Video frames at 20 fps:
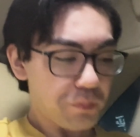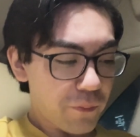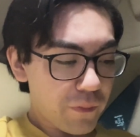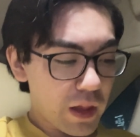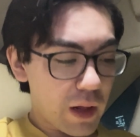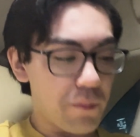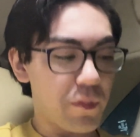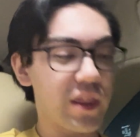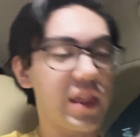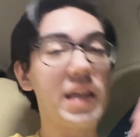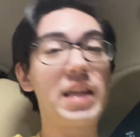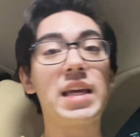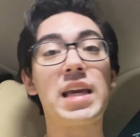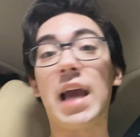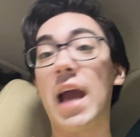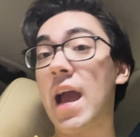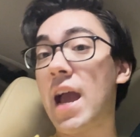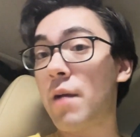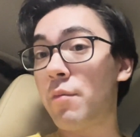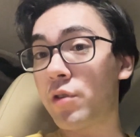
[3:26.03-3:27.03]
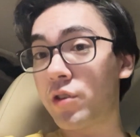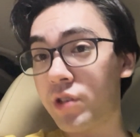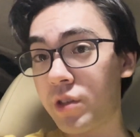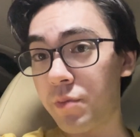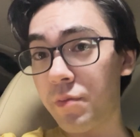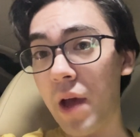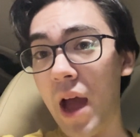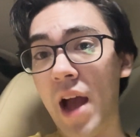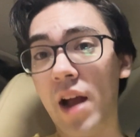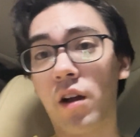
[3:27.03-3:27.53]
But then he hammers
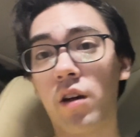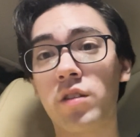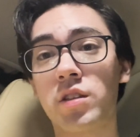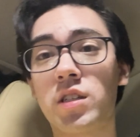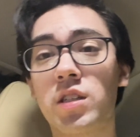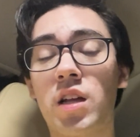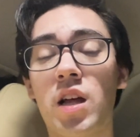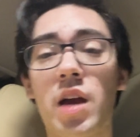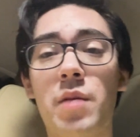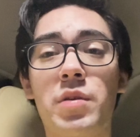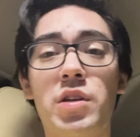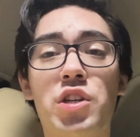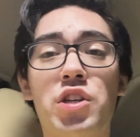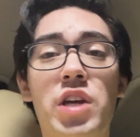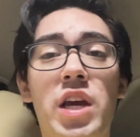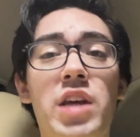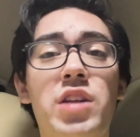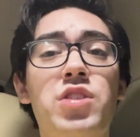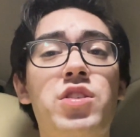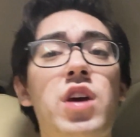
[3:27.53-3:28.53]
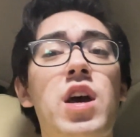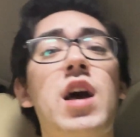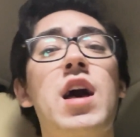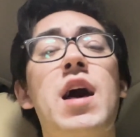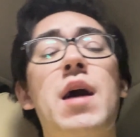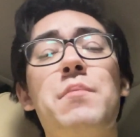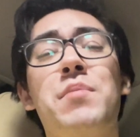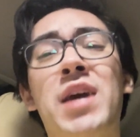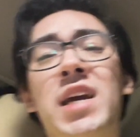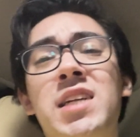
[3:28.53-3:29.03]
him back on this climate change,
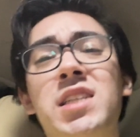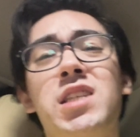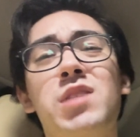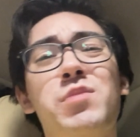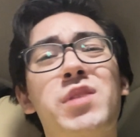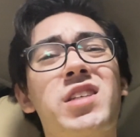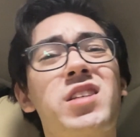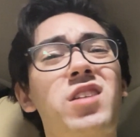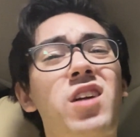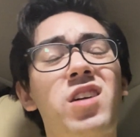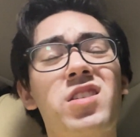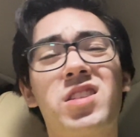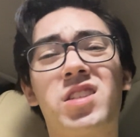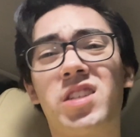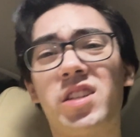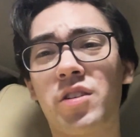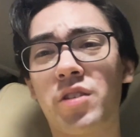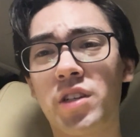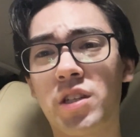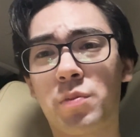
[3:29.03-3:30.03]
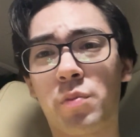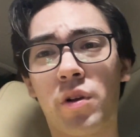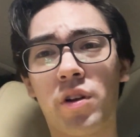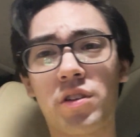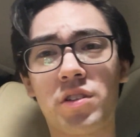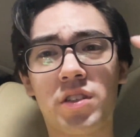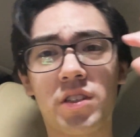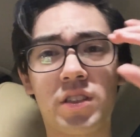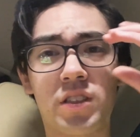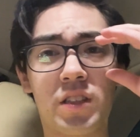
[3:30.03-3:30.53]
paints him as an unserious
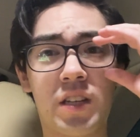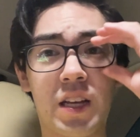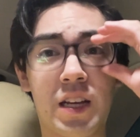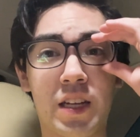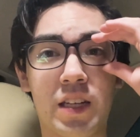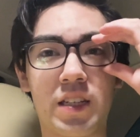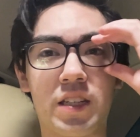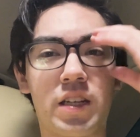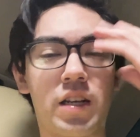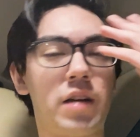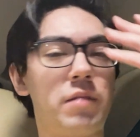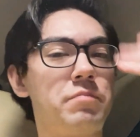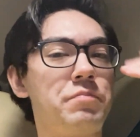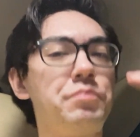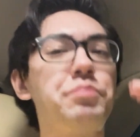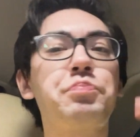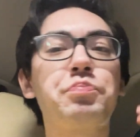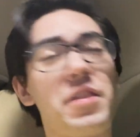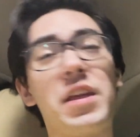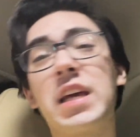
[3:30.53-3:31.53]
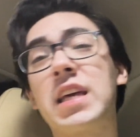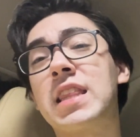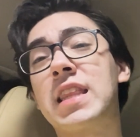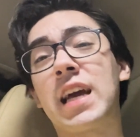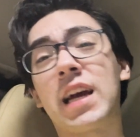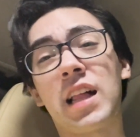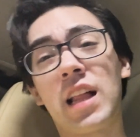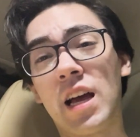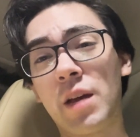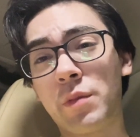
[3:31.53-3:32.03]
person, and thinking
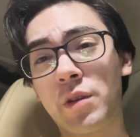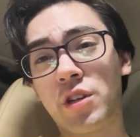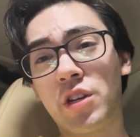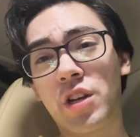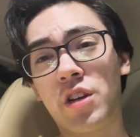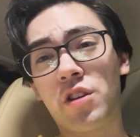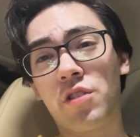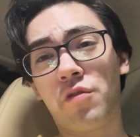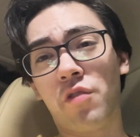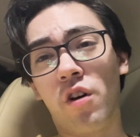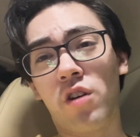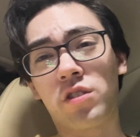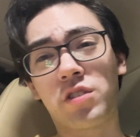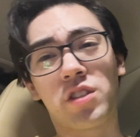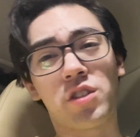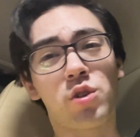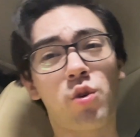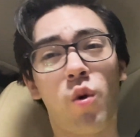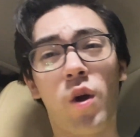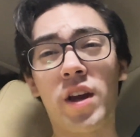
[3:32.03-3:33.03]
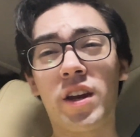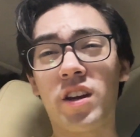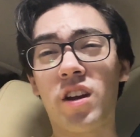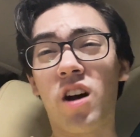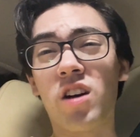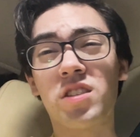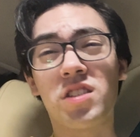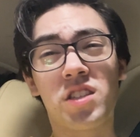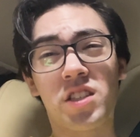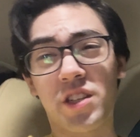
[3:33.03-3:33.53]
that climate change is false is quite an
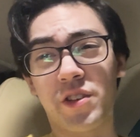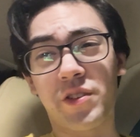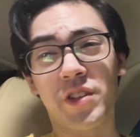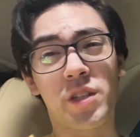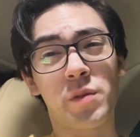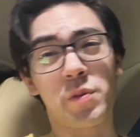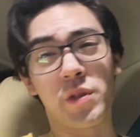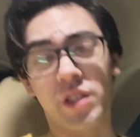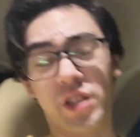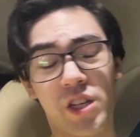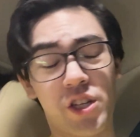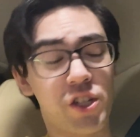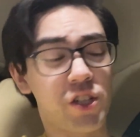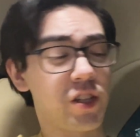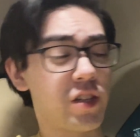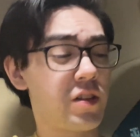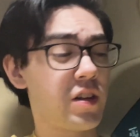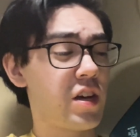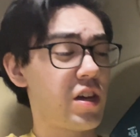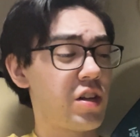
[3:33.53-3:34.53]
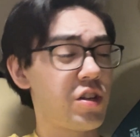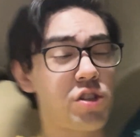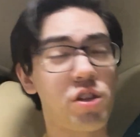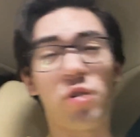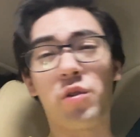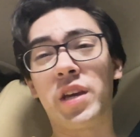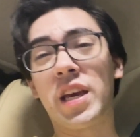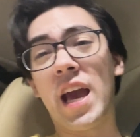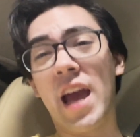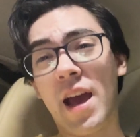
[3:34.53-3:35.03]
unserious position. So
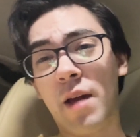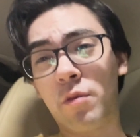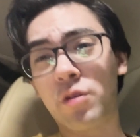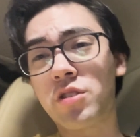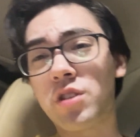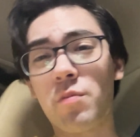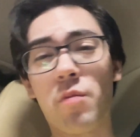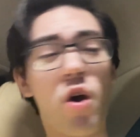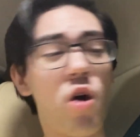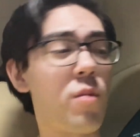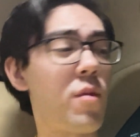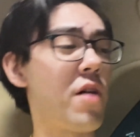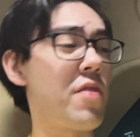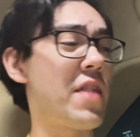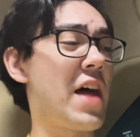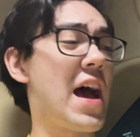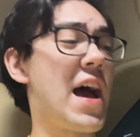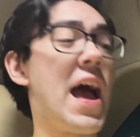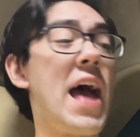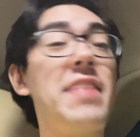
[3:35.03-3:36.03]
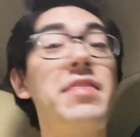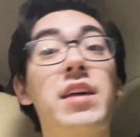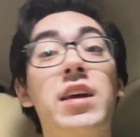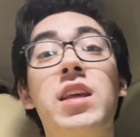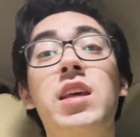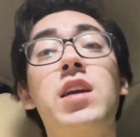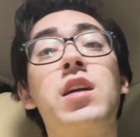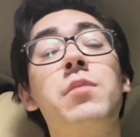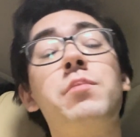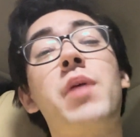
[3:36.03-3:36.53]
he hammers him home on that. And then
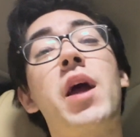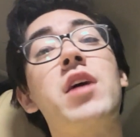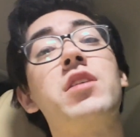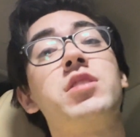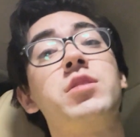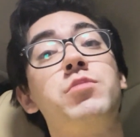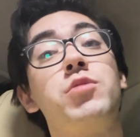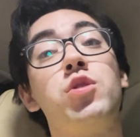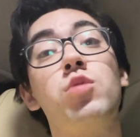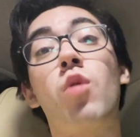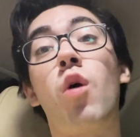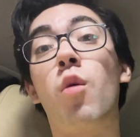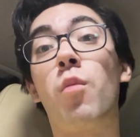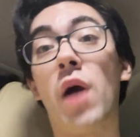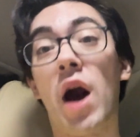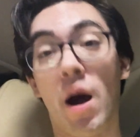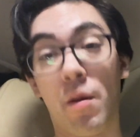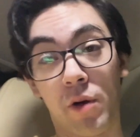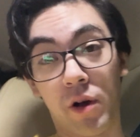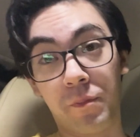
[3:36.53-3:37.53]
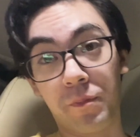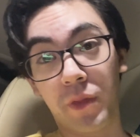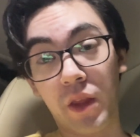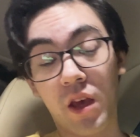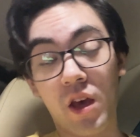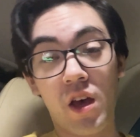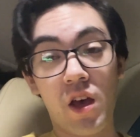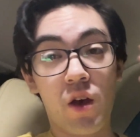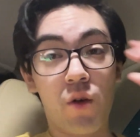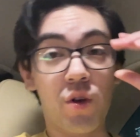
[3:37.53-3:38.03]
he compares him to Obama,
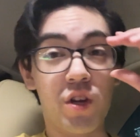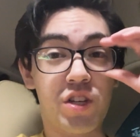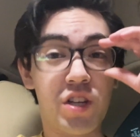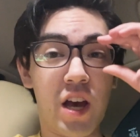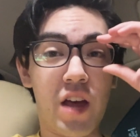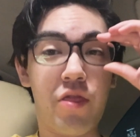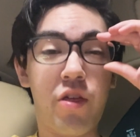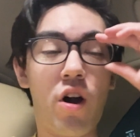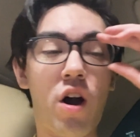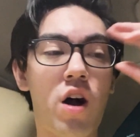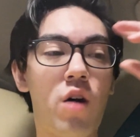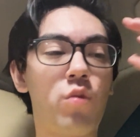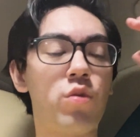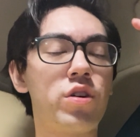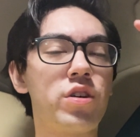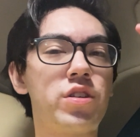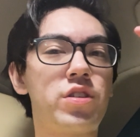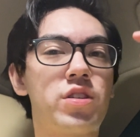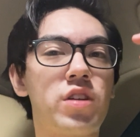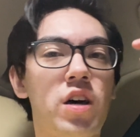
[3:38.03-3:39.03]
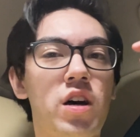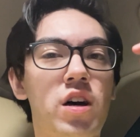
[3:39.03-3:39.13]
which I thought was